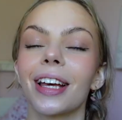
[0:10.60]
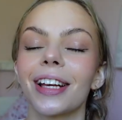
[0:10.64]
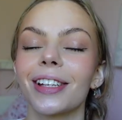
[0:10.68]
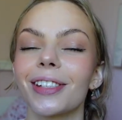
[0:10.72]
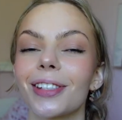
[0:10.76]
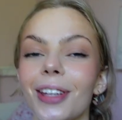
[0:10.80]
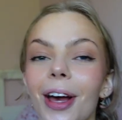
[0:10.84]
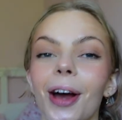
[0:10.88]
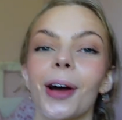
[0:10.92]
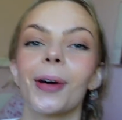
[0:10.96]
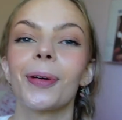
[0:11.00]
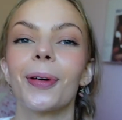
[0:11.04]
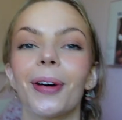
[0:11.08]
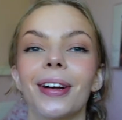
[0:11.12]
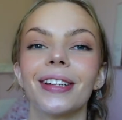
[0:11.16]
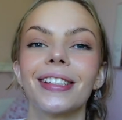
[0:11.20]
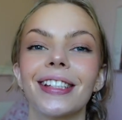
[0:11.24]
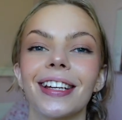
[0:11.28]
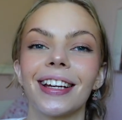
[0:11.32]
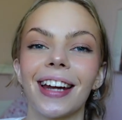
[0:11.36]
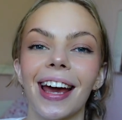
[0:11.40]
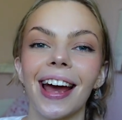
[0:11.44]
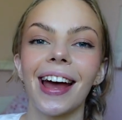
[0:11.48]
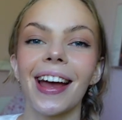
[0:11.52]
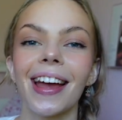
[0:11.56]
So
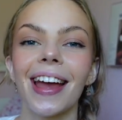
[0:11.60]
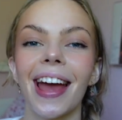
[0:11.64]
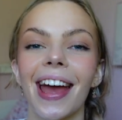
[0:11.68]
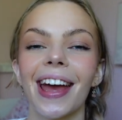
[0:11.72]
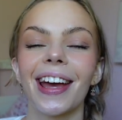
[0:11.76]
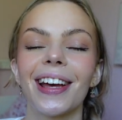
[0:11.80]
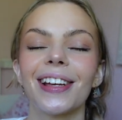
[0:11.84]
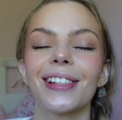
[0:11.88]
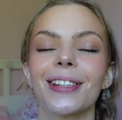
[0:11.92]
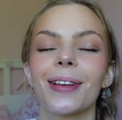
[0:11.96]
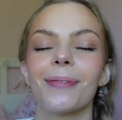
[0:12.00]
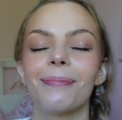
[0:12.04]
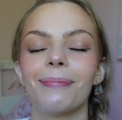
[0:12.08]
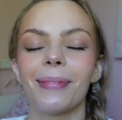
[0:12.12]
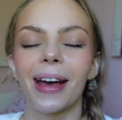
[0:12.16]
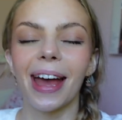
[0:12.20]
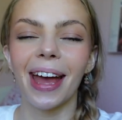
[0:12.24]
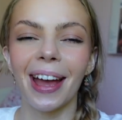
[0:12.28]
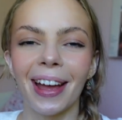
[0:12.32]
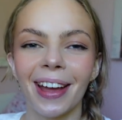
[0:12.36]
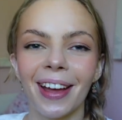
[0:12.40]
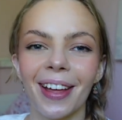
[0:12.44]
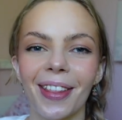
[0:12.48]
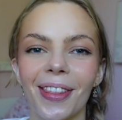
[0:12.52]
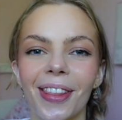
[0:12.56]
today is
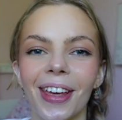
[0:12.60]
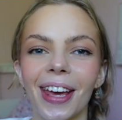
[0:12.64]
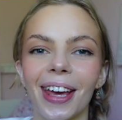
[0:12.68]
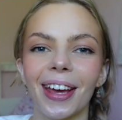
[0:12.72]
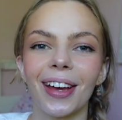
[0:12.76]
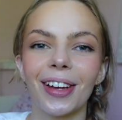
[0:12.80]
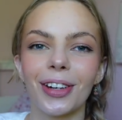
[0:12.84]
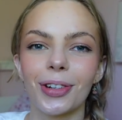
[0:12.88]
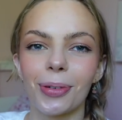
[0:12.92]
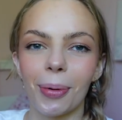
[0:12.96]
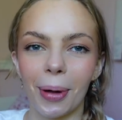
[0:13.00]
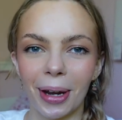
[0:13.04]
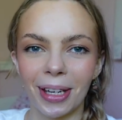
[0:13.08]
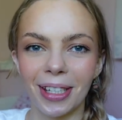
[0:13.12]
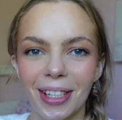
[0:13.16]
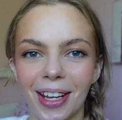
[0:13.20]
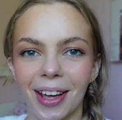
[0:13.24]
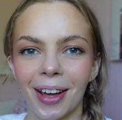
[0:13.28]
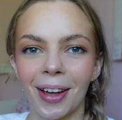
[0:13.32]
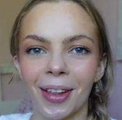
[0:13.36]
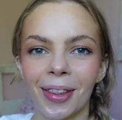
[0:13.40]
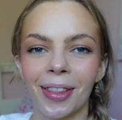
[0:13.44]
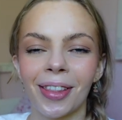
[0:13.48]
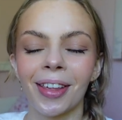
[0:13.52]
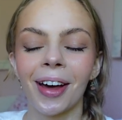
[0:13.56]
May the
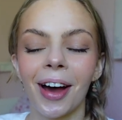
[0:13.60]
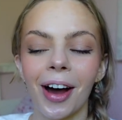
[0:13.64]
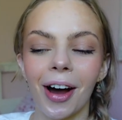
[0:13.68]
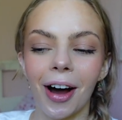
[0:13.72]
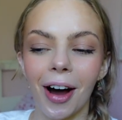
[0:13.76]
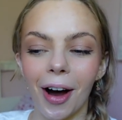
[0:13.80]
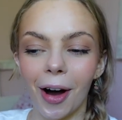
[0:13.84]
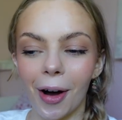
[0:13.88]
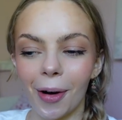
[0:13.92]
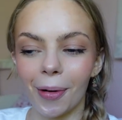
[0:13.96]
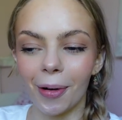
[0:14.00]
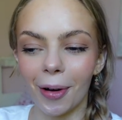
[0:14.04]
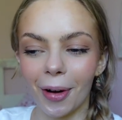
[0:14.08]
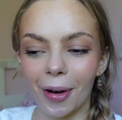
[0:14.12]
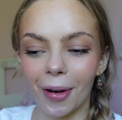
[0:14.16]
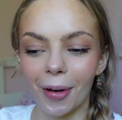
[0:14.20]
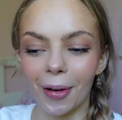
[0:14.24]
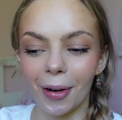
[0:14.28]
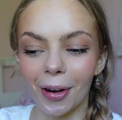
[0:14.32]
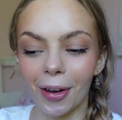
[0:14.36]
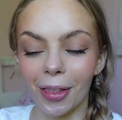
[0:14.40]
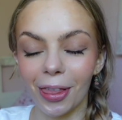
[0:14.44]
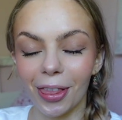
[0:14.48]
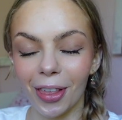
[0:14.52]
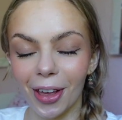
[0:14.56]
20th.
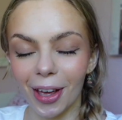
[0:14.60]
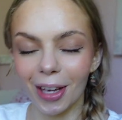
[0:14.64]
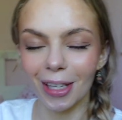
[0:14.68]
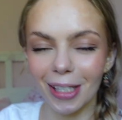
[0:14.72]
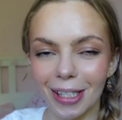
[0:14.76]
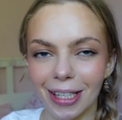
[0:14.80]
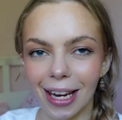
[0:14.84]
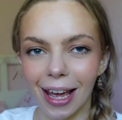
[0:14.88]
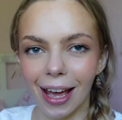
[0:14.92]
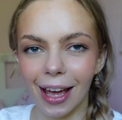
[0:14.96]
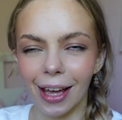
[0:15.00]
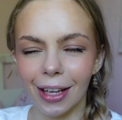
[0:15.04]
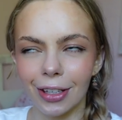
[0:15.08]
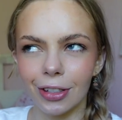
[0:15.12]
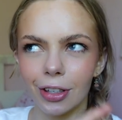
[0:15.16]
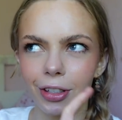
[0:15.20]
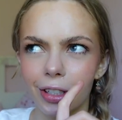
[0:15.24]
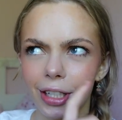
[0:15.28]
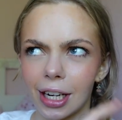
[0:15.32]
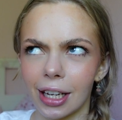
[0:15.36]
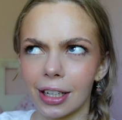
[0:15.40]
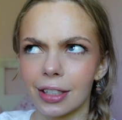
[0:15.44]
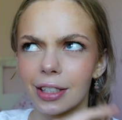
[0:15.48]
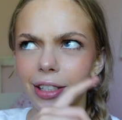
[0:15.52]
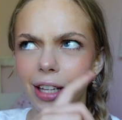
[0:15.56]
On Thursday, so
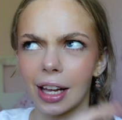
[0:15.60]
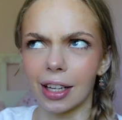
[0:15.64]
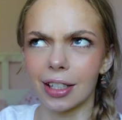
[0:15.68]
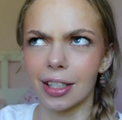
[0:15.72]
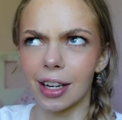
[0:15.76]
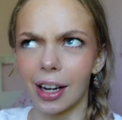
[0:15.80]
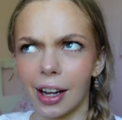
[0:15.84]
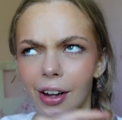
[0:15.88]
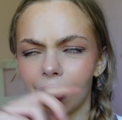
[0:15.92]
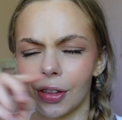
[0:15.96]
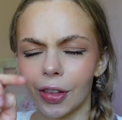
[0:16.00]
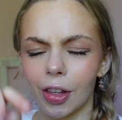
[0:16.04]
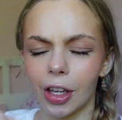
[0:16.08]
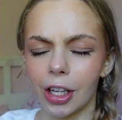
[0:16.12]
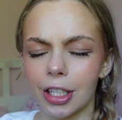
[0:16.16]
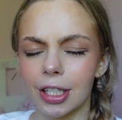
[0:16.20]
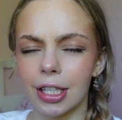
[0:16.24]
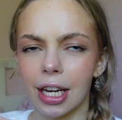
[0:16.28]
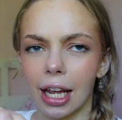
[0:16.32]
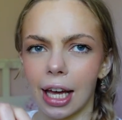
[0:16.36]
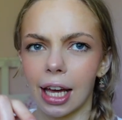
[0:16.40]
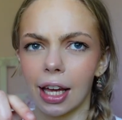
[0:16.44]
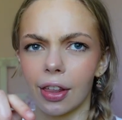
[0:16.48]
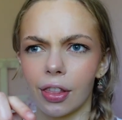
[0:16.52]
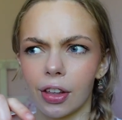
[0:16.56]
today is Saturday, on
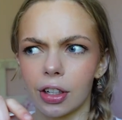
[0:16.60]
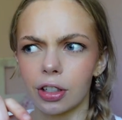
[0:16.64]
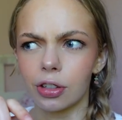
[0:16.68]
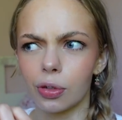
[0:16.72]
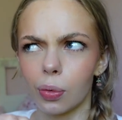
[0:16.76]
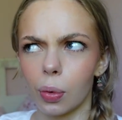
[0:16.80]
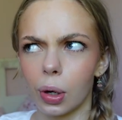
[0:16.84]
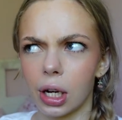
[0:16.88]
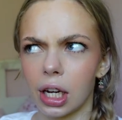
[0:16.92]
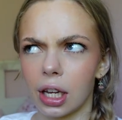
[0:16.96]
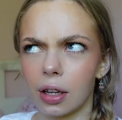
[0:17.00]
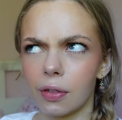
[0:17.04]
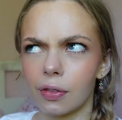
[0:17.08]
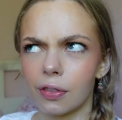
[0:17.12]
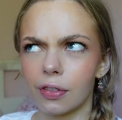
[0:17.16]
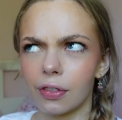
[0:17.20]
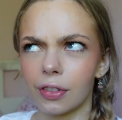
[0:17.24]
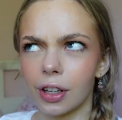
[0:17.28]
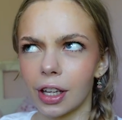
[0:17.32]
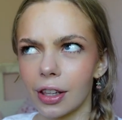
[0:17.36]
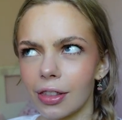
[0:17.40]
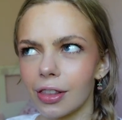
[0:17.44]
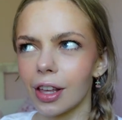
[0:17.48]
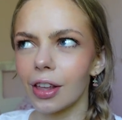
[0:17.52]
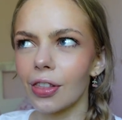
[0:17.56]
Thursday the
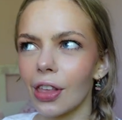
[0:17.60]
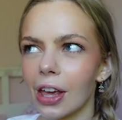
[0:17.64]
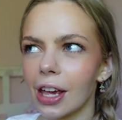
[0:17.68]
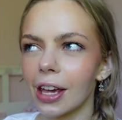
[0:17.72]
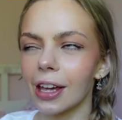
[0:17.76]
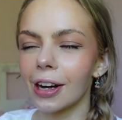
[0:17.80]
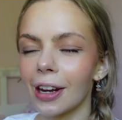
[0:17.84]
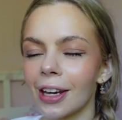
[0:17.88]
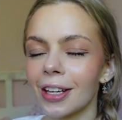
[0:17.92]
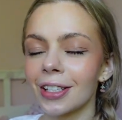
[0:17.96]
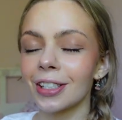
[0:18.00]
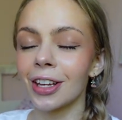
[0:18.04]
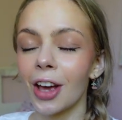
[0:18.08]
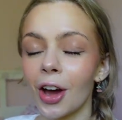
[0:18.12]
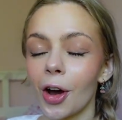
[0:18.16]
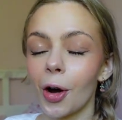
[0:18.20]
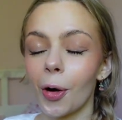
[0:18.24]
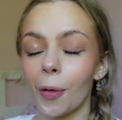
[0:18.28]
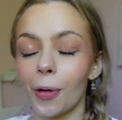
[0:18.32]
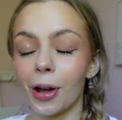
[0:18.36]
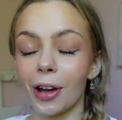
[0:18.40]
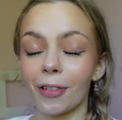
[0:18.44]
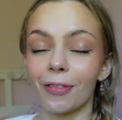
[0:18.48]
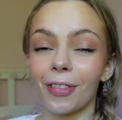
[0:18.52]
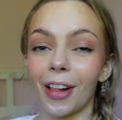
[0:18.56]
25th I think it is,
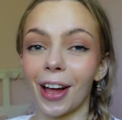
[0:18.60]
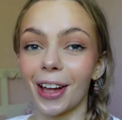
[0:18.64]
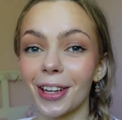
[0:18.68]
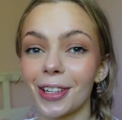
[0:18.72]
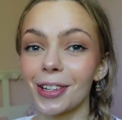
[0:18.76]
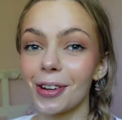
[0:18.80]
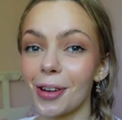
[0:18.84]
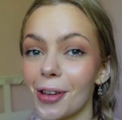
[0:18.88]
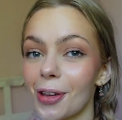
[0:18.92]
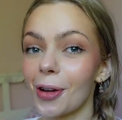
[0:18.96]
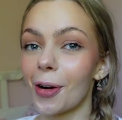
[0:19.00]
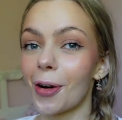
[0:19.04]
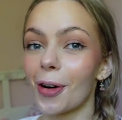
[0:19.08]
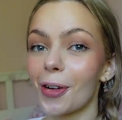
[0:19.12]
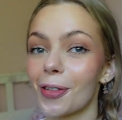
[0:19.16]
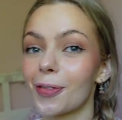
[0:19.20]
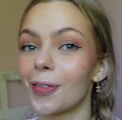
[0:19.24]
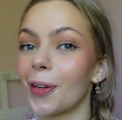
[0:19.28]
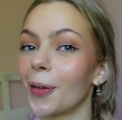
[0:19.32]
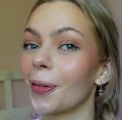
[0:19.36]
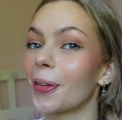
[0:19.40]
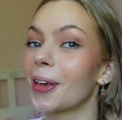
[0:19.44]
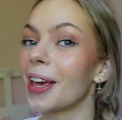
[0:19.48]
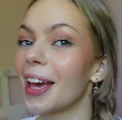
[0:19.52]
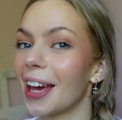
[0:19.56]
we are flying to New York
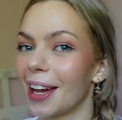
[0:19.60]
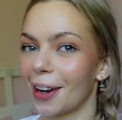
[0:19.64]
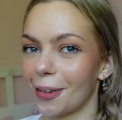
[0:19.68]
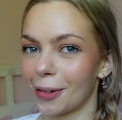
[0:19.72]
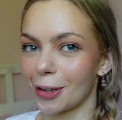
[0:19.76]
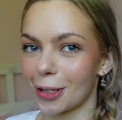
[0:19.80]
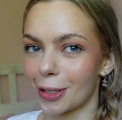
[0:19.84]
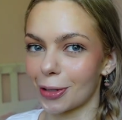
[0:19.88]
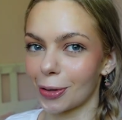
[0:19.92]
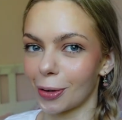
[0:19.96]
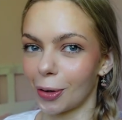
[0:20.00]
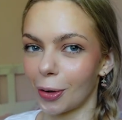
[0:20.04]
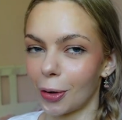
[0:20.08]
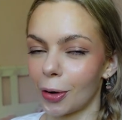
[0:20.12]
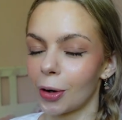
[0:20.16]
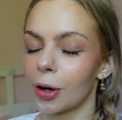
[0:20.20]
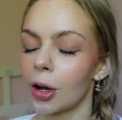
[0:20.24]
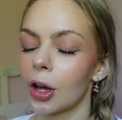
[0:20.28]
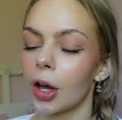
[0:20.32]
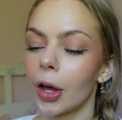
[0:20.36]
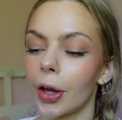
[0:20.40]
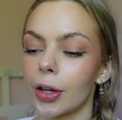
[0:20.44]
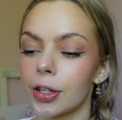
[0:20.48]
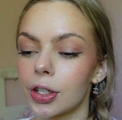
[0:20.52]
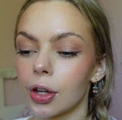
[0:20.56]
for the Eras tour.
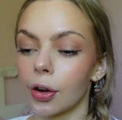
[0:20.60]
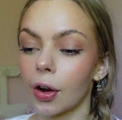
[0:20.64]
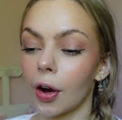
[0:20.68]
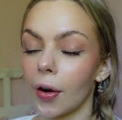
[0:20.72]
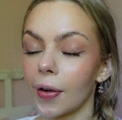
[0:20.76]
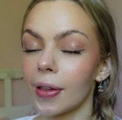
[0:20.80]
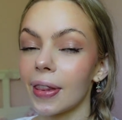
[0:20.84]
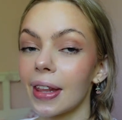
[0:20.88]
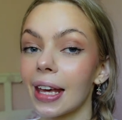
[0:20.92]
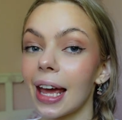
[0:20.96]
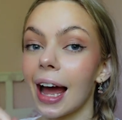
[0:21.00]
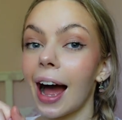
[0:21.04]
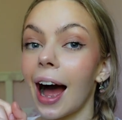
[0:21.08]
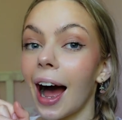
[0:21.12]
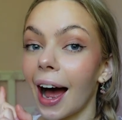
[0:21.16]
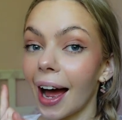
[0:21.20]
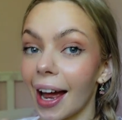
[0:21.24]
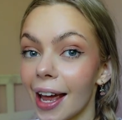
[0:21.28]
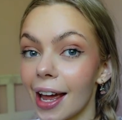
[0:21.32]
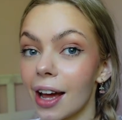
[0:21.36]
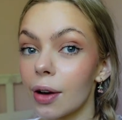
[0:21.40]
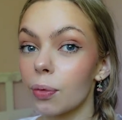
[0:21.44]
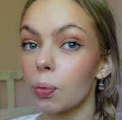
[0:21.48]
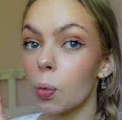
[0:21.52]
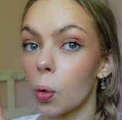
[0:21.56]
So currently I
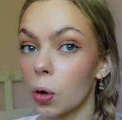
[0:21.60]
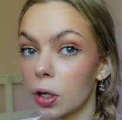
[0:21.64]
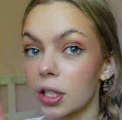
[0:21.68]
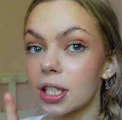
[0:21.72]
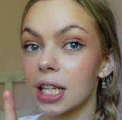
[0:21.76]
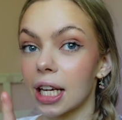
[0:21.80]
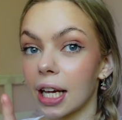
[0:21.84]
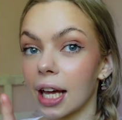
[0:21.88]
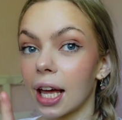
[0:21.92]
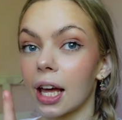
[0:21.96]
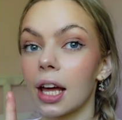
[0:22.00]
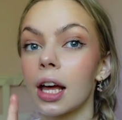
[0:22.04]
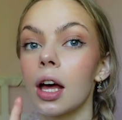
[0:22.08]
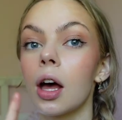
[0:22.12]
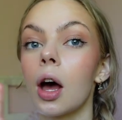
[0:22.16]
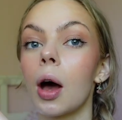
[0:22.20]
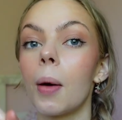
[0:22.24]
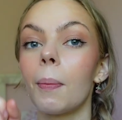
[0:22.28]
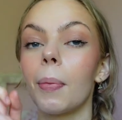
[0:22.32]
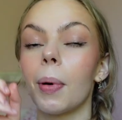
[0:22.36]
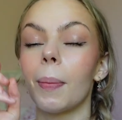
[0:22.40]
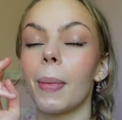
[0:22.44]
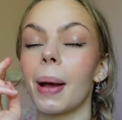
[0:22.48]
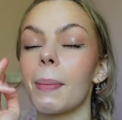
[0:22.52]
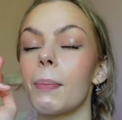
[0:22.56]
have one ticket,
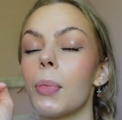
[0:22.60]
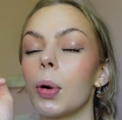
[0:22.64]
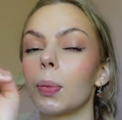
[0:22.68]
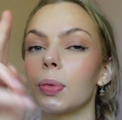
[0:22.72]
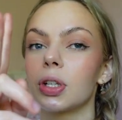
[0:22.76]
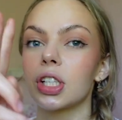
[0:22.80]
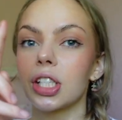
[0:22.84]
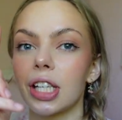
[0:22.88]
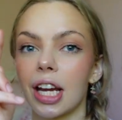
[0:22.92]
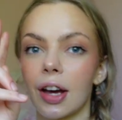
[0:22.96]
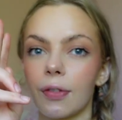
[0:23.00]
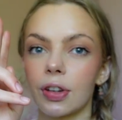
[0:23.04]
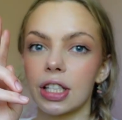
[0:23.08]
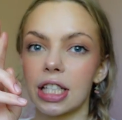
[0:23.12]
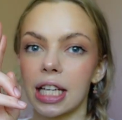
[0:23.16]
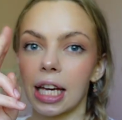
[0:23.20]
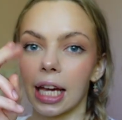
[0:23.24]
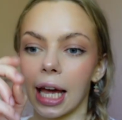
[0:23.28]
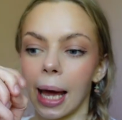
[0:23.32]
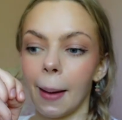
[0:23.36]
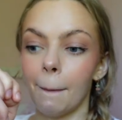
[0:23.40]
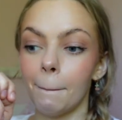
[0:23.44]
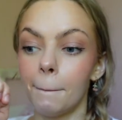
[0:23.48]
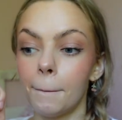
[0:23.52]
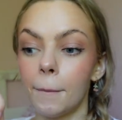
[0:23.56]
but my mum doesn't have a
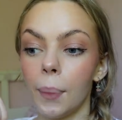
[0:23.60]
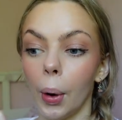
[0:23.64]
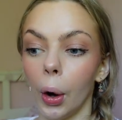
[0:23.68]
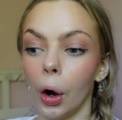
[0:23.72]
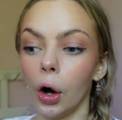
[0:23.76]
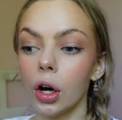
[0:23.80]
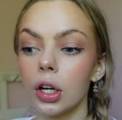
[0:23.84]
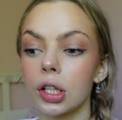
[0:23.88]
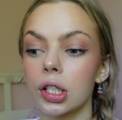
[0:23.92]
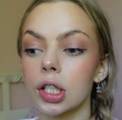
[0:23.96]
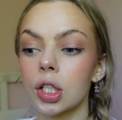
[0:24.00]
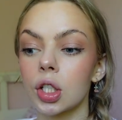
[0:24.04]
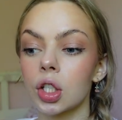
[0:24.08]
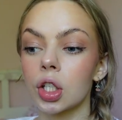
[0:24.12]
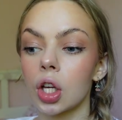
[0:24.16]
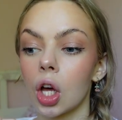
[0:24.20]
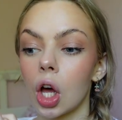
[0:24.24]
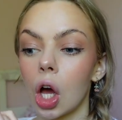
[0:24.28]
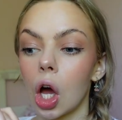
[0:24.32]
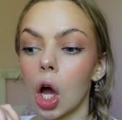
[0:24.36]
ticket, but